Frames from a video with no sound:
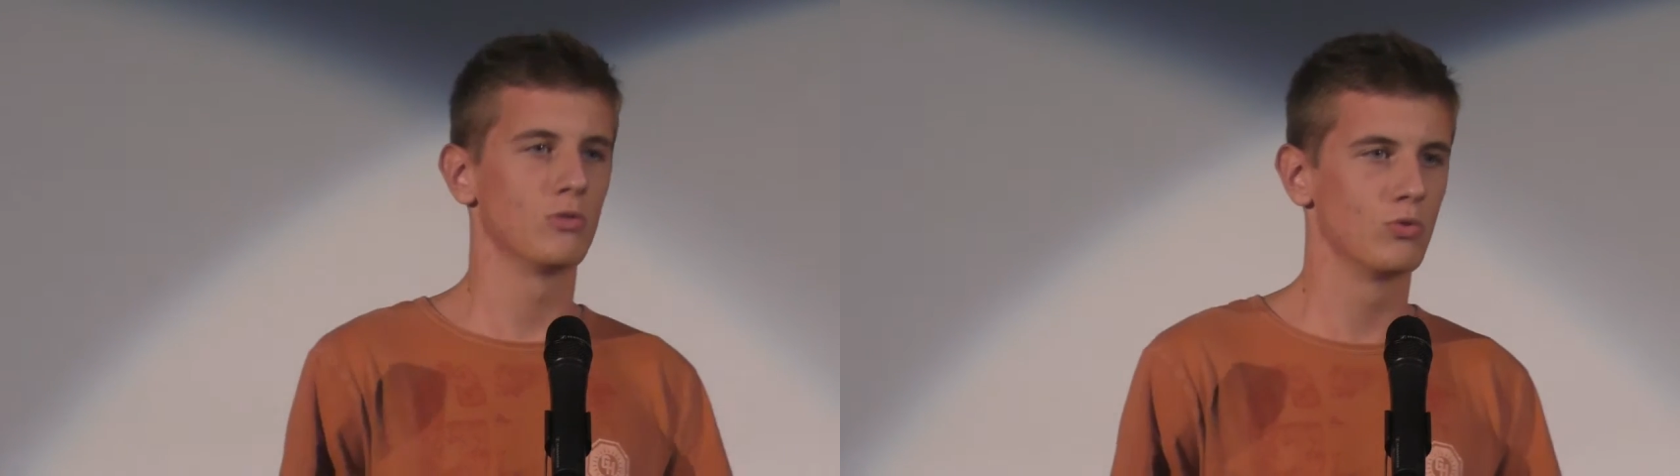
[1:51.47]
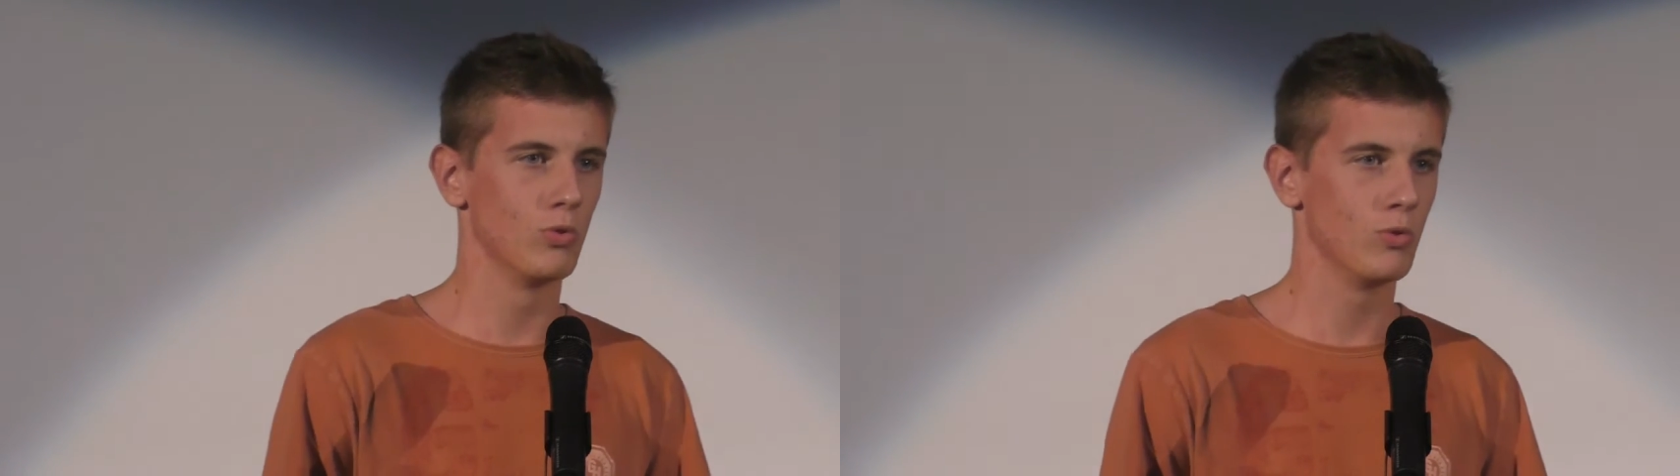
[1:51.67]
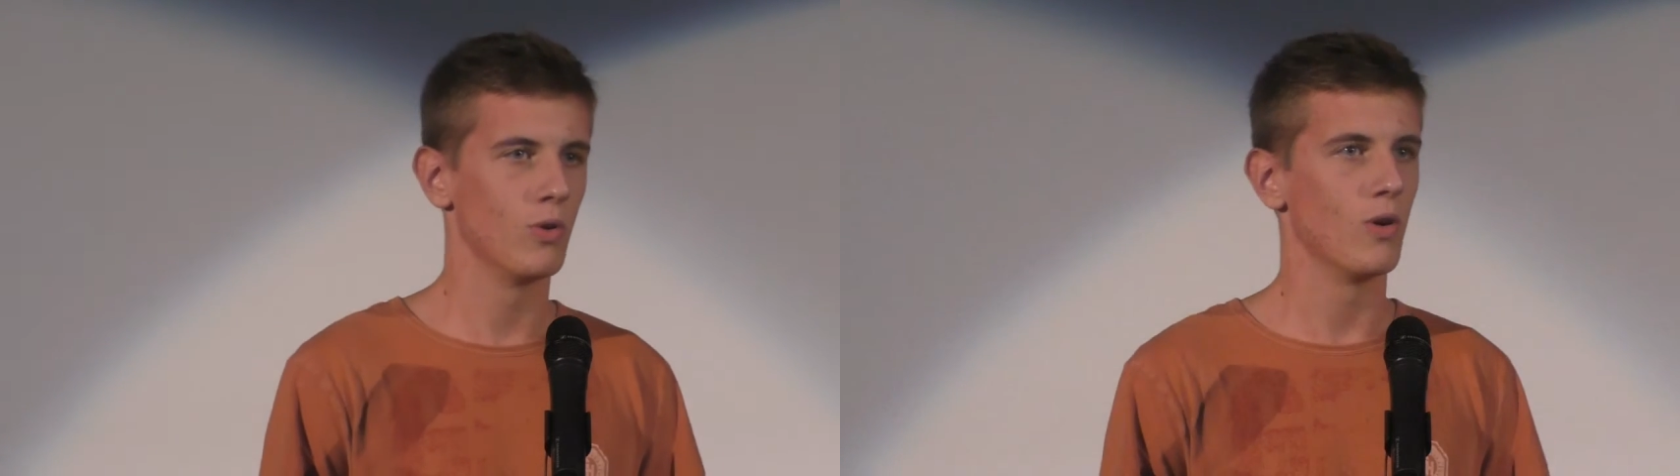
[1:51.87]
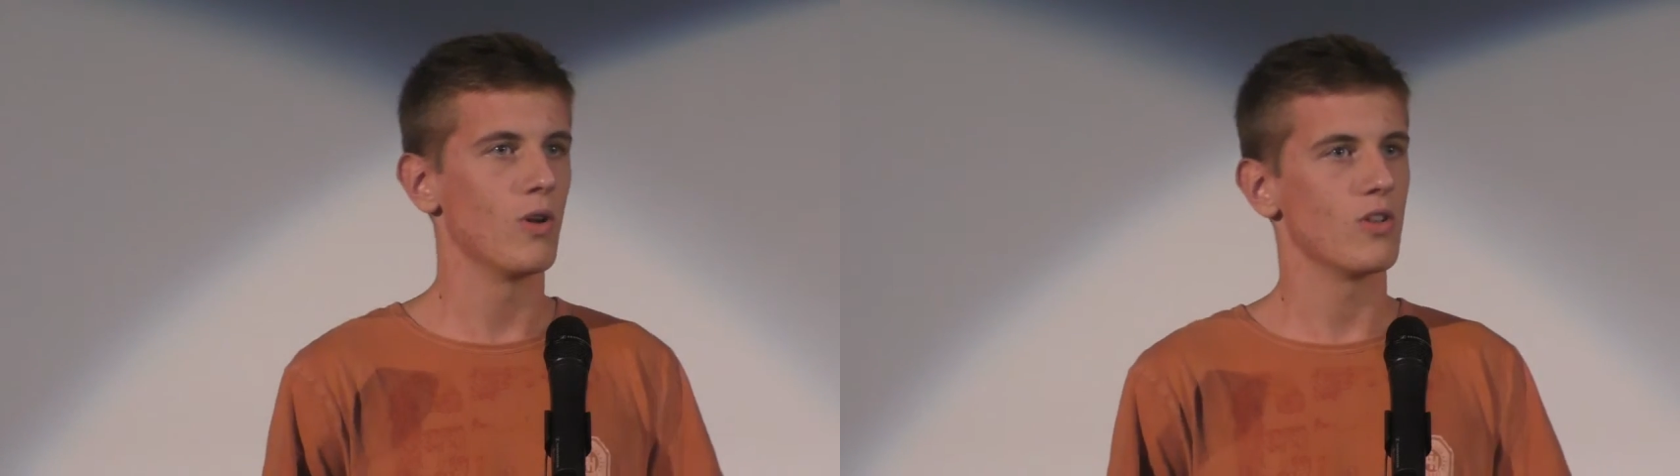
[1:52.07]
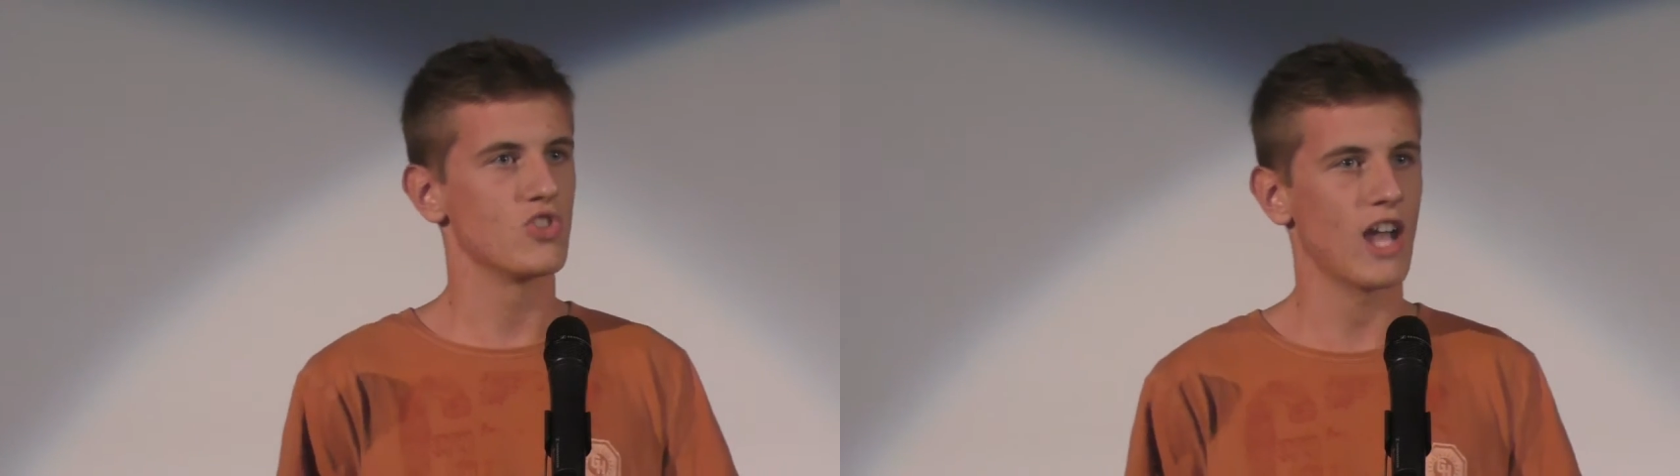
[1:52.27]
to
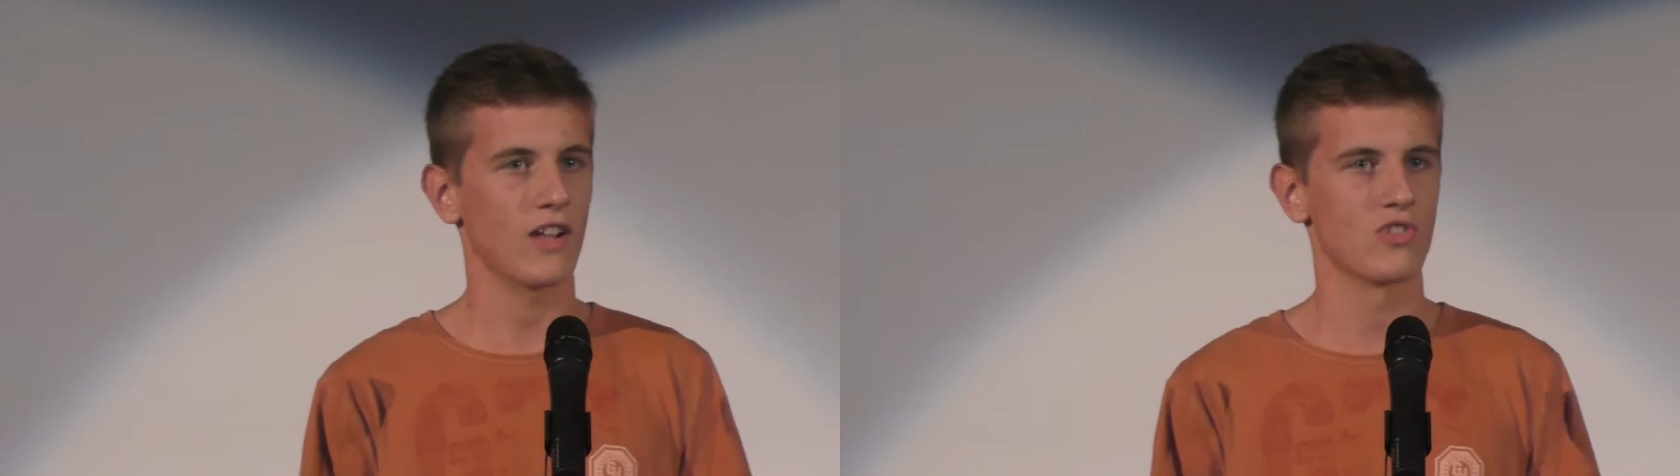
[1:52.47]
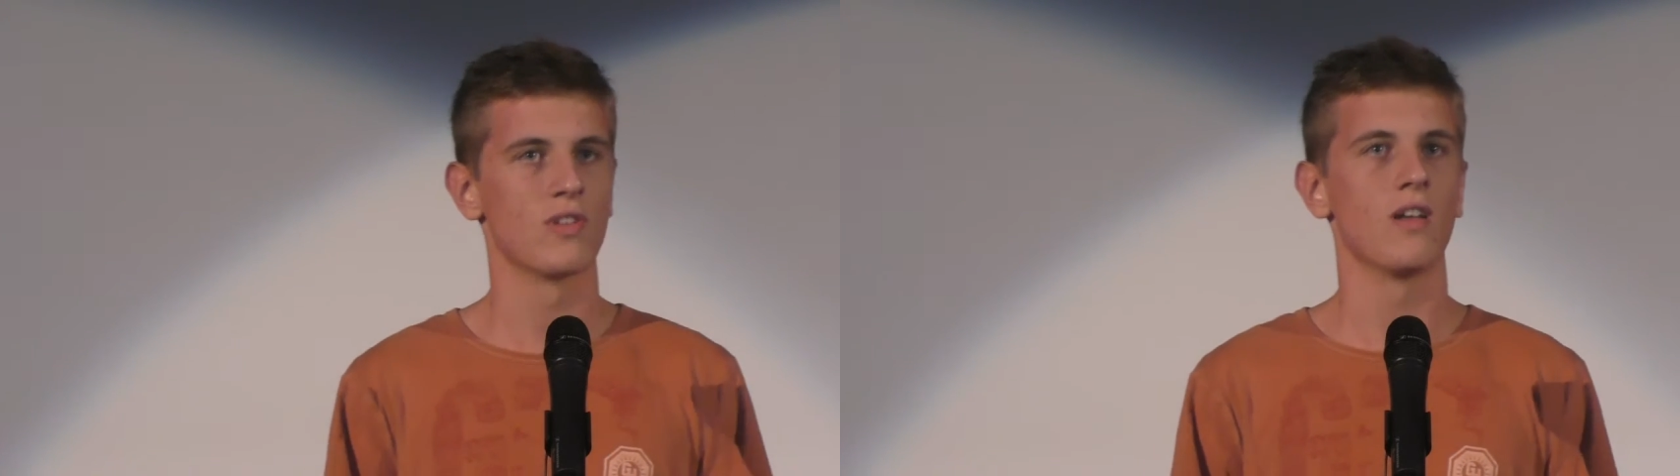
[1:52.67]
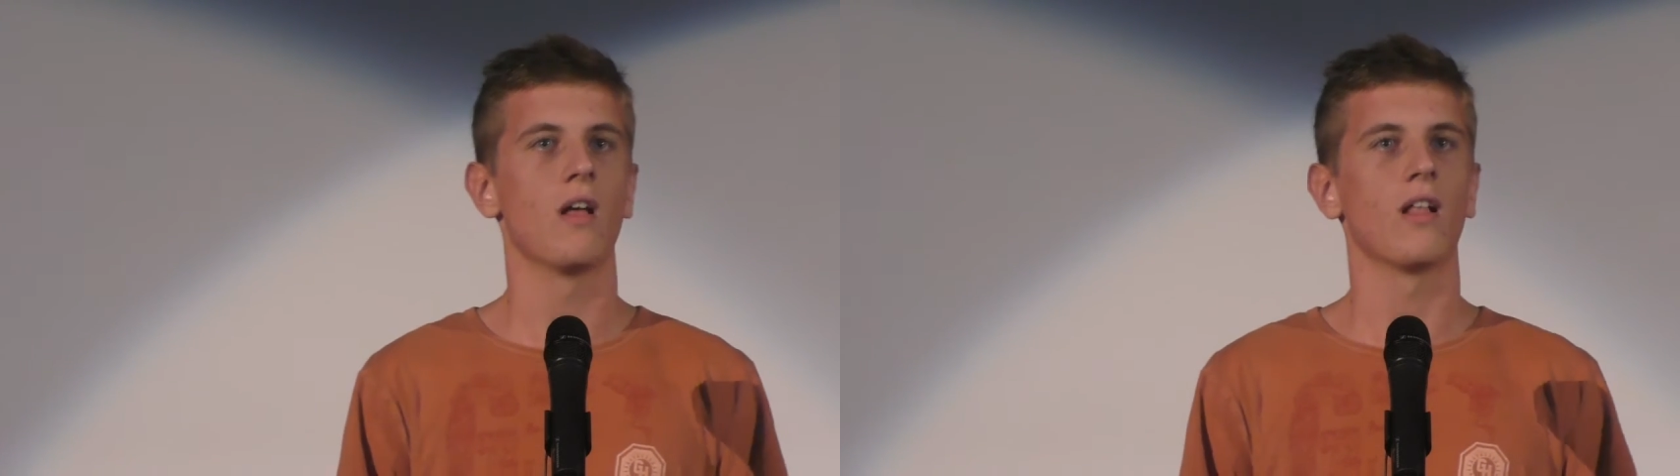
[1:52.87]
judge,